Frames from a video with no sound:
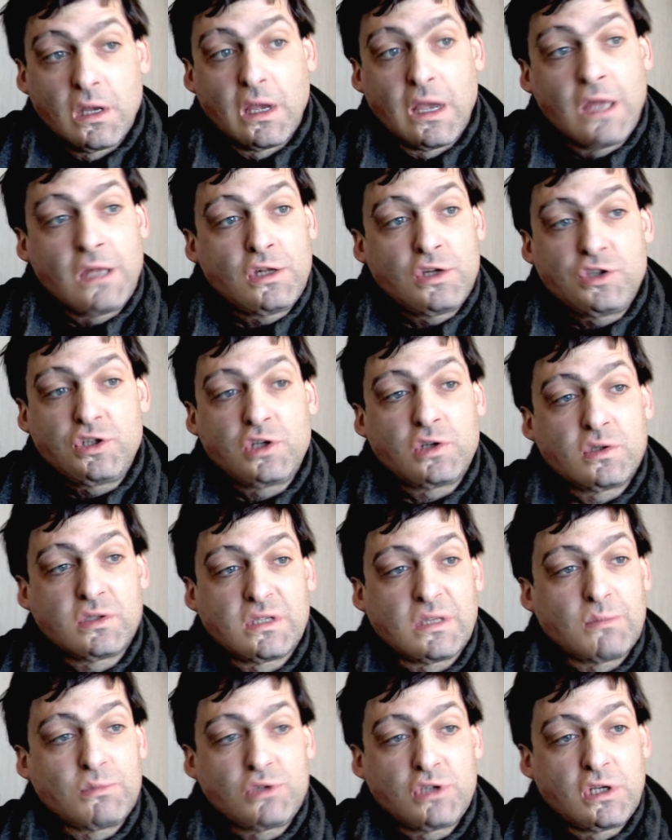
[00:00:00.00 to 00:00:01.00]
Energy
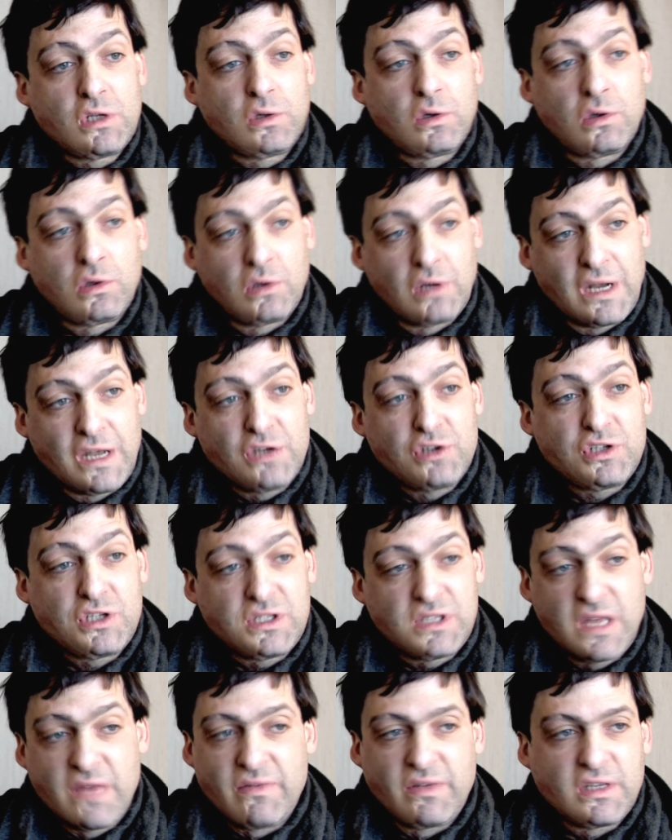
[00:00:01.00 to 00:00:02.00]
consumption or energy
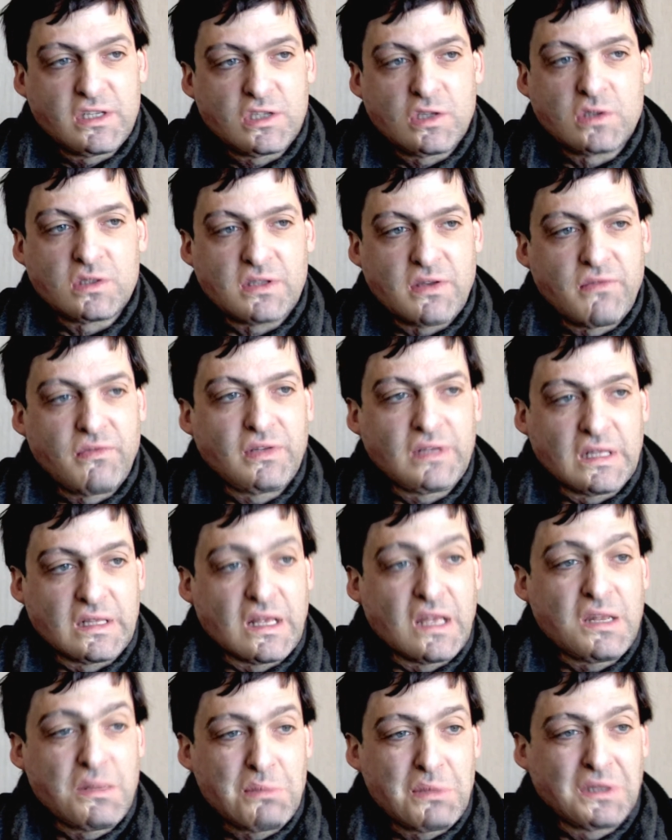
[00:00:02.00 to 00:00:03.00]
saving is not something that
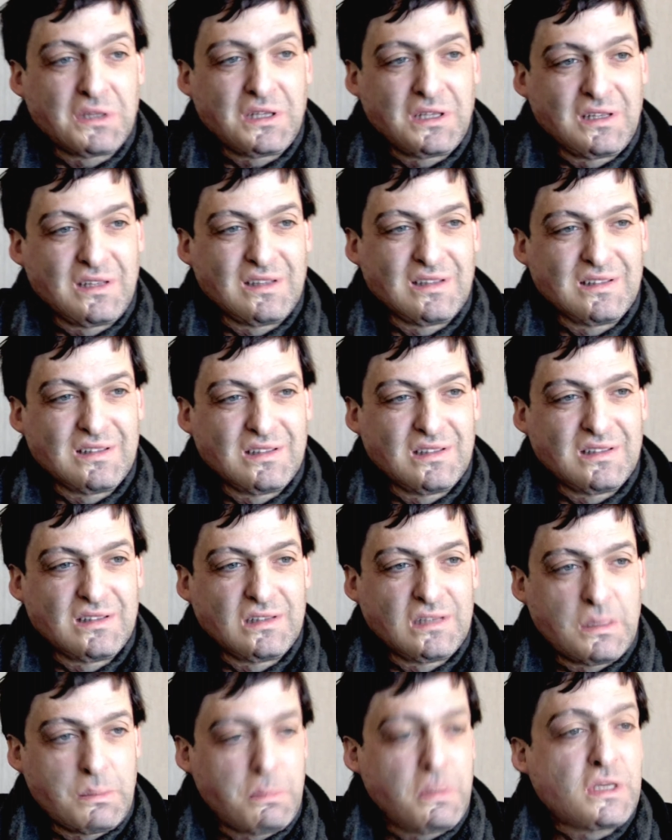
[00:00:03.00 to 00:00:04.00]
anybody
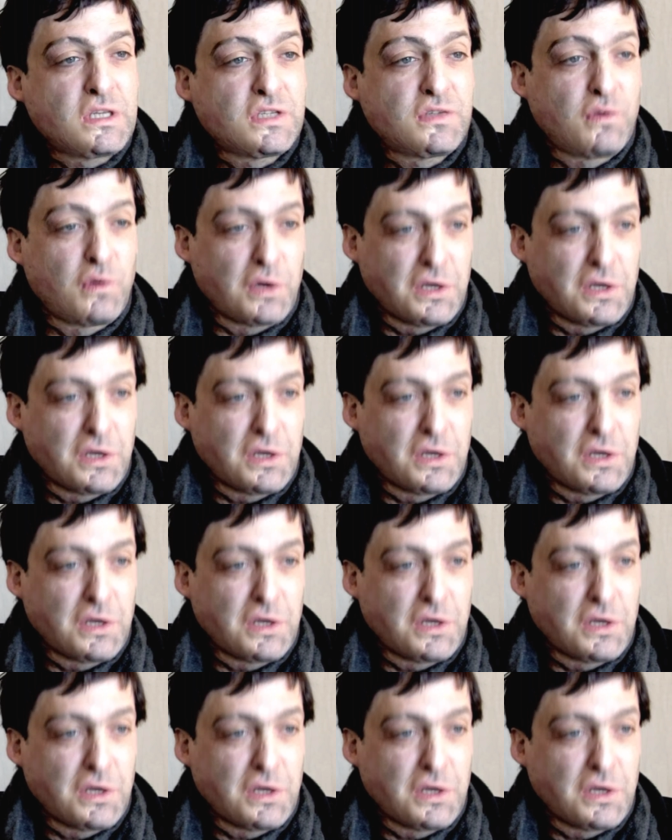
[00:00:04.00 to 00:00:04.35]
depicts for